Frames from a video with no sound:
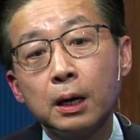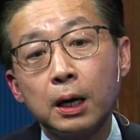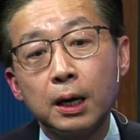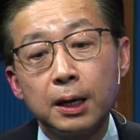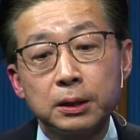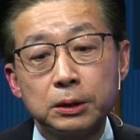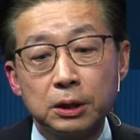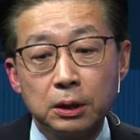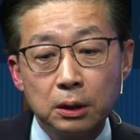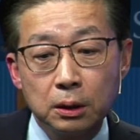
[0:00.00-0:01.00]
And
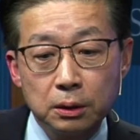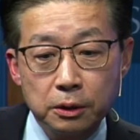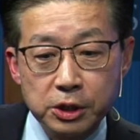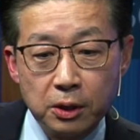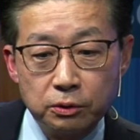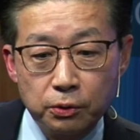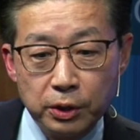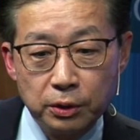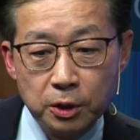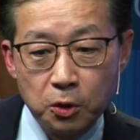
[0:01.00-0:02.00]
the South
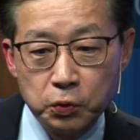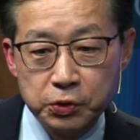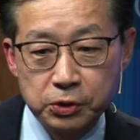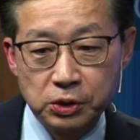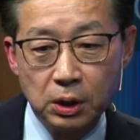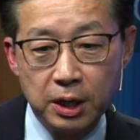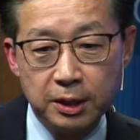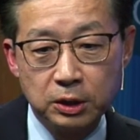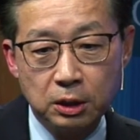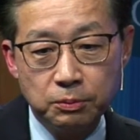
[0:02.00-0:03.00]
Korean hosts led
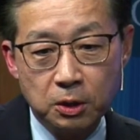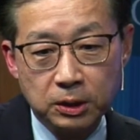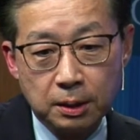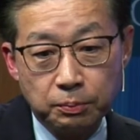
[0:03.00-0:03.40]
Kim Young-nam